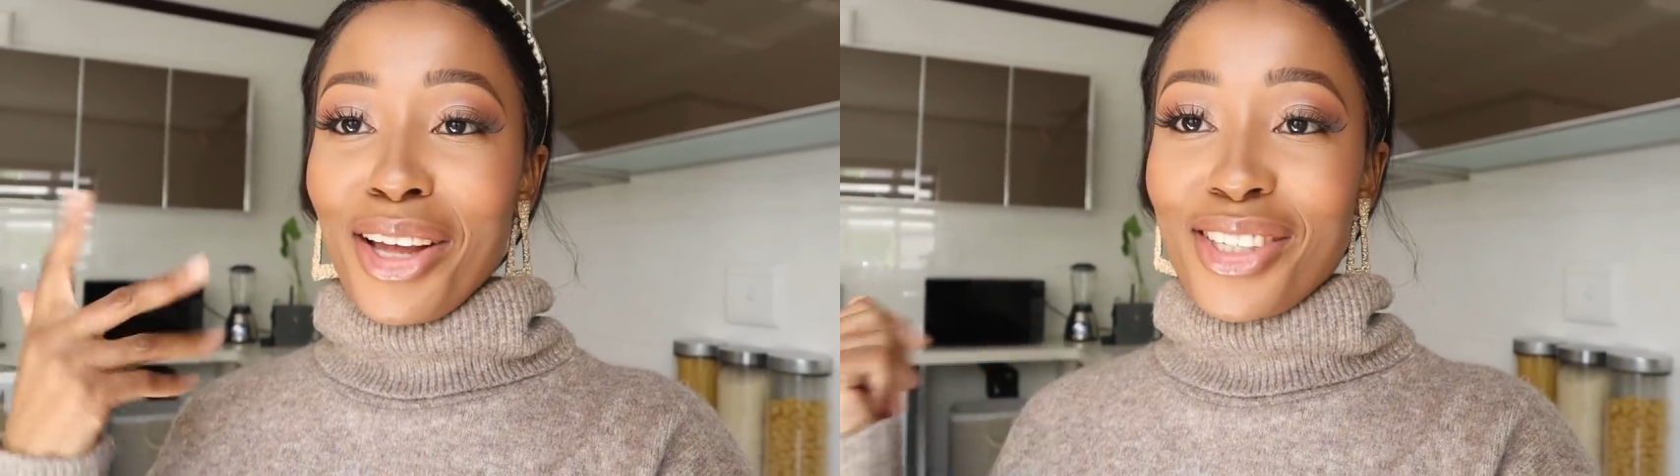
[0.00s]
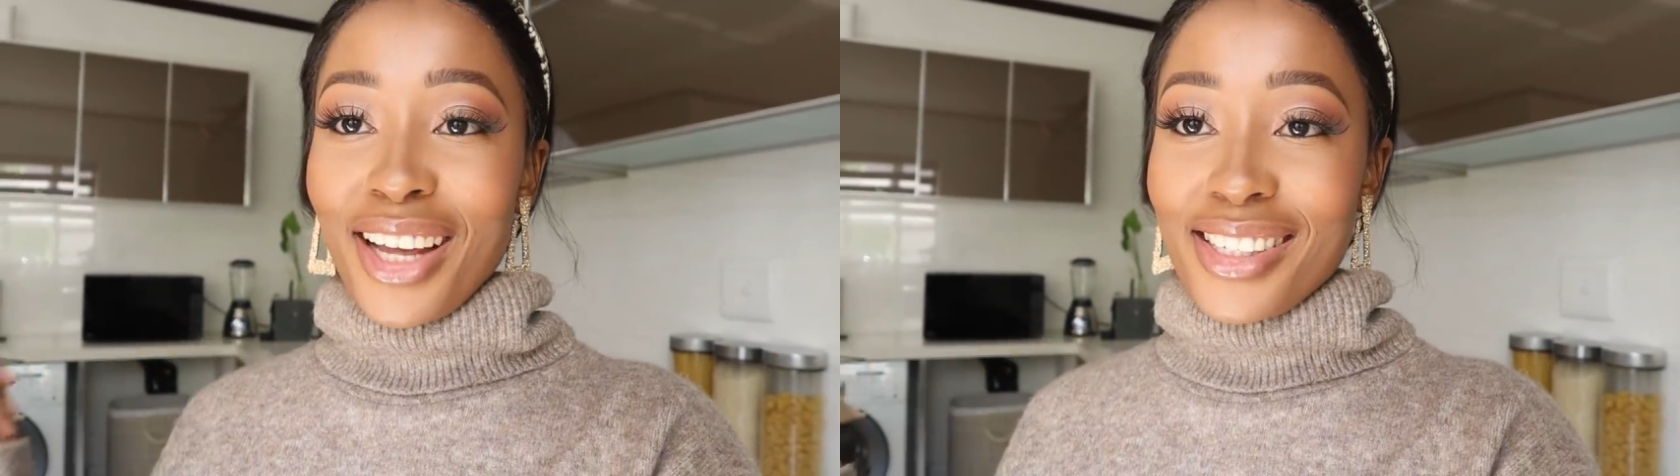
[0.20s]

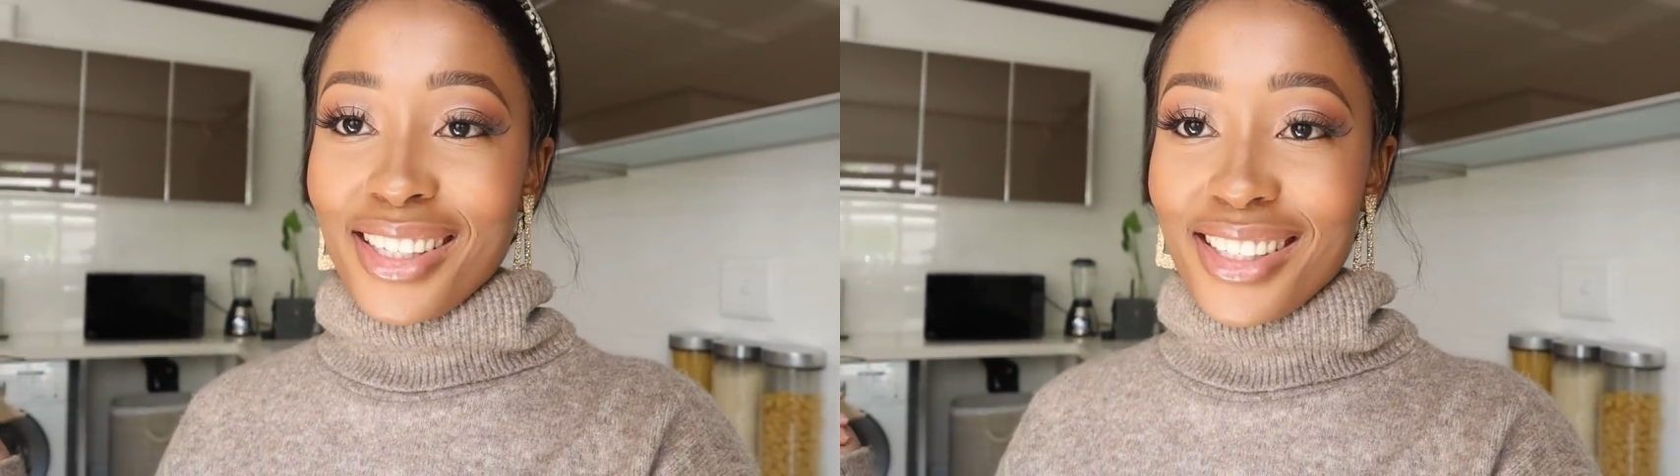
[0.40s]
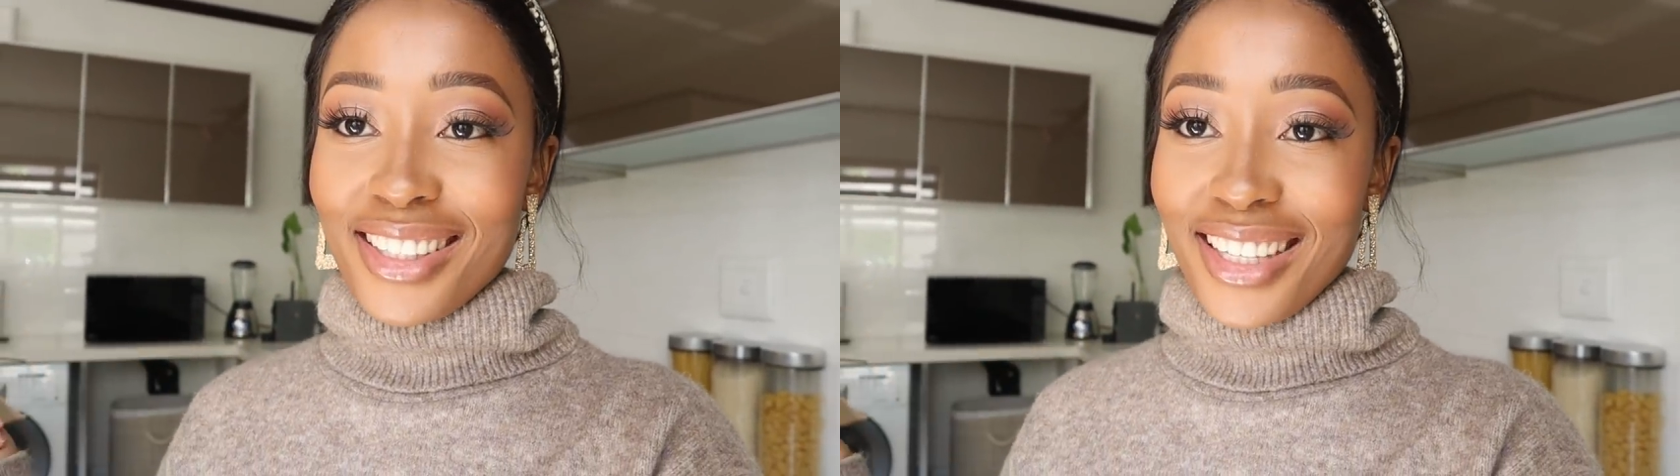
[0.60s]
as you guys
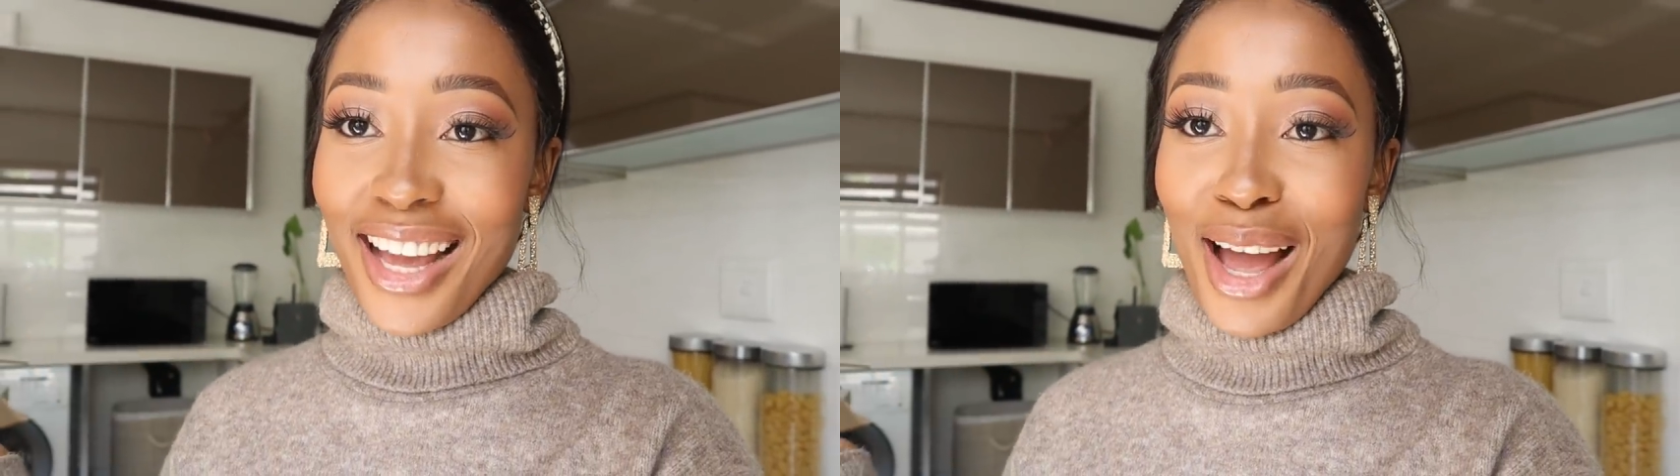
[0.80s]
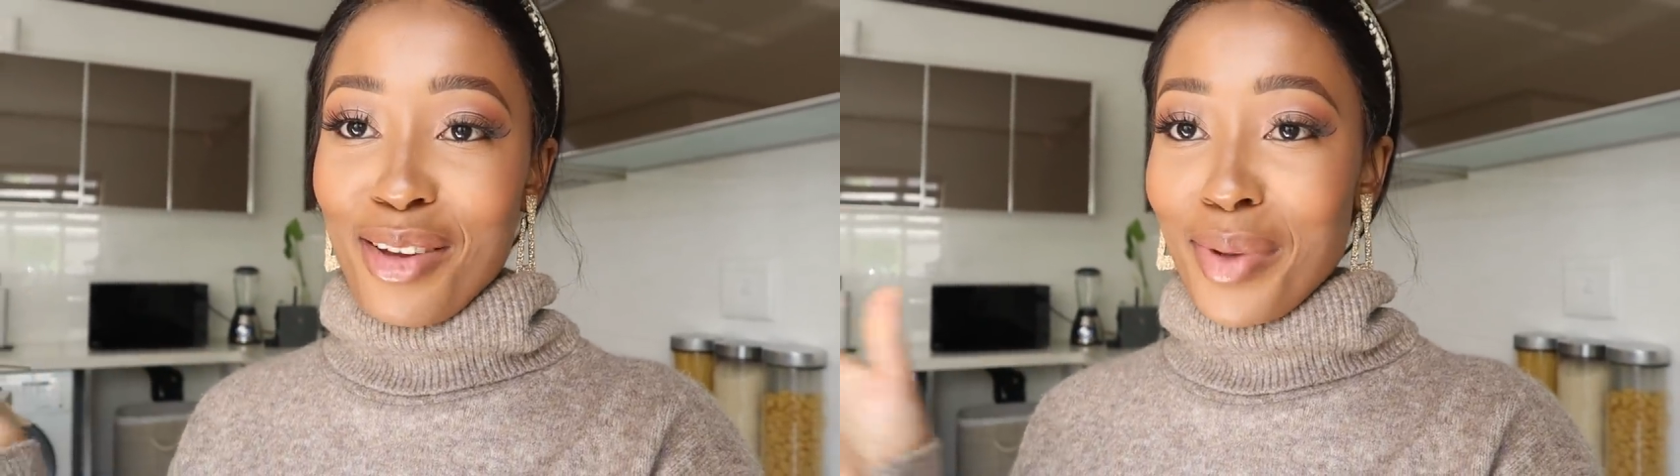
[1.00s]
can
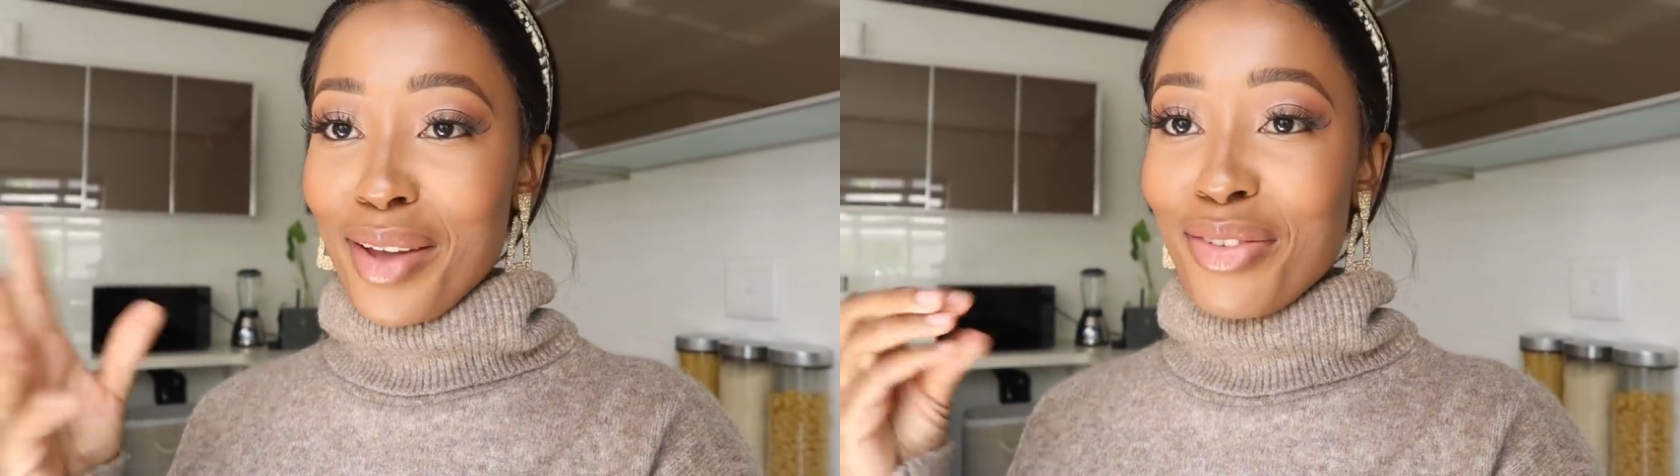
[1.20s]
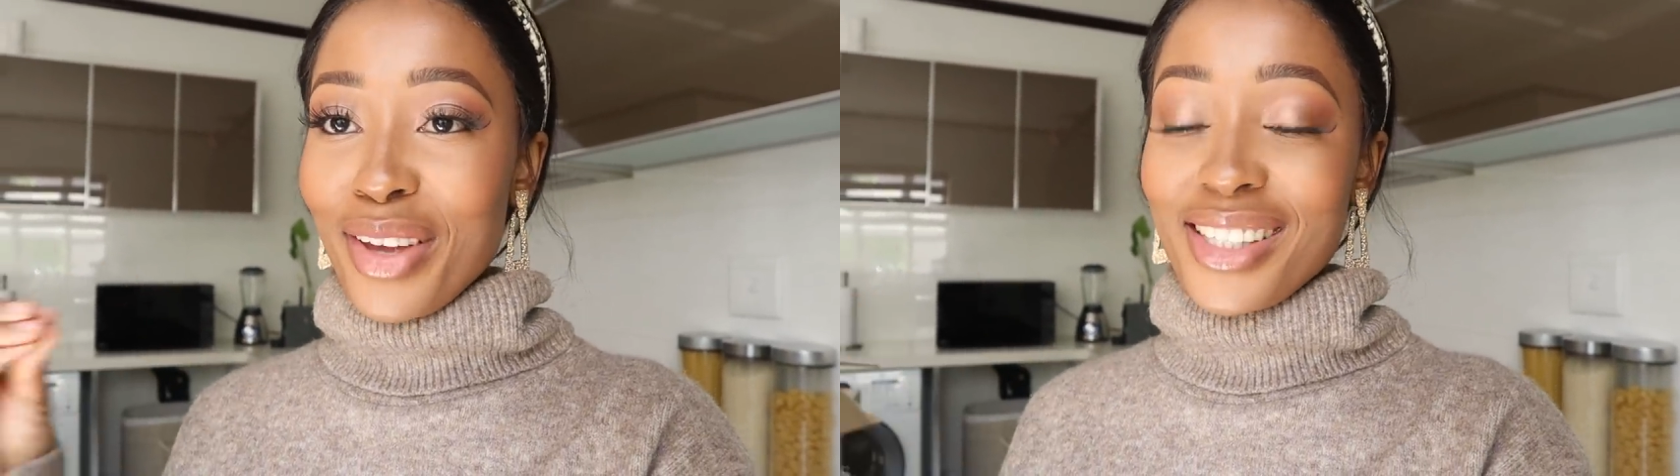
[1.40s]
see, I have
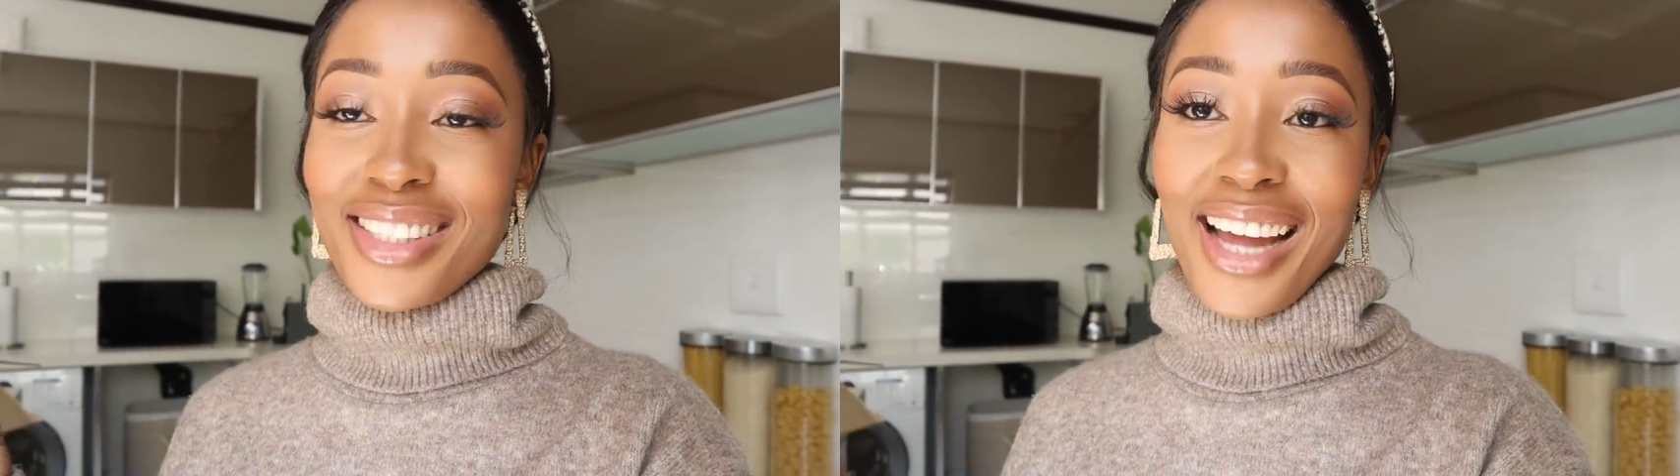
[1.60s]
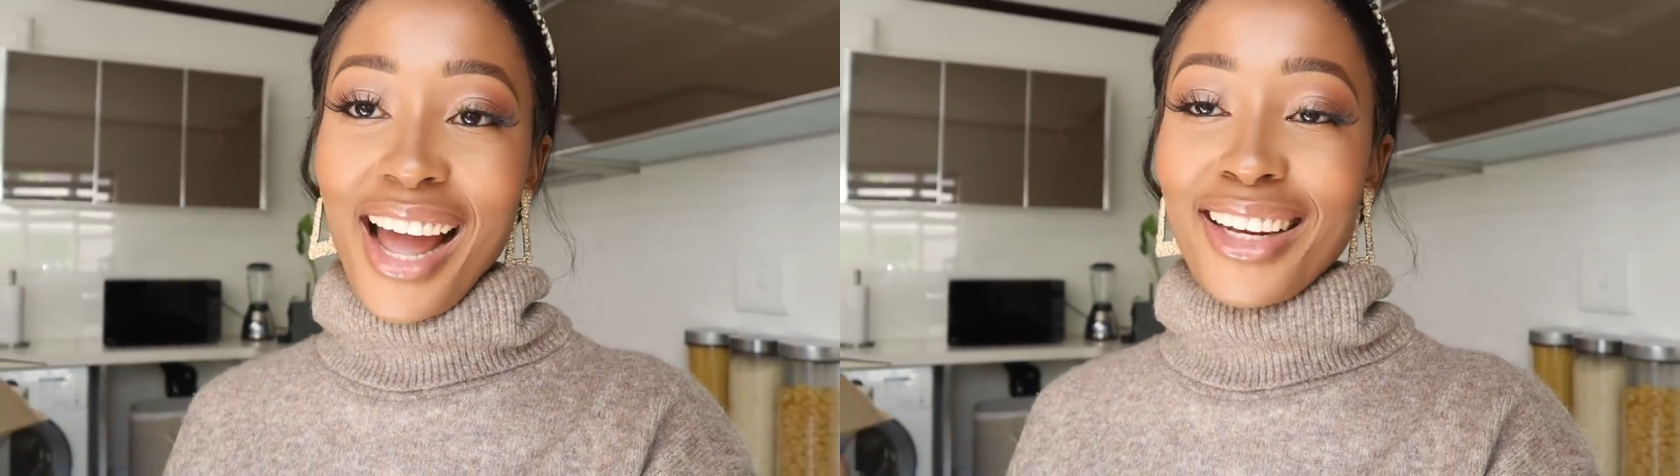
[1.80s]
my face
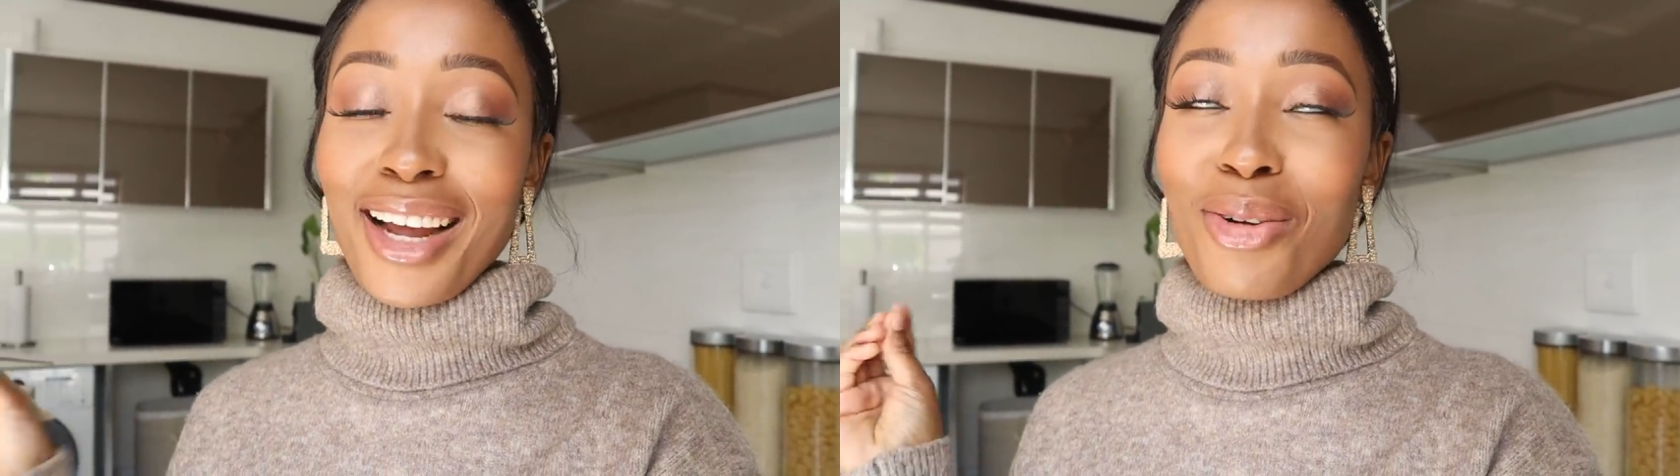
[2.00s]
done.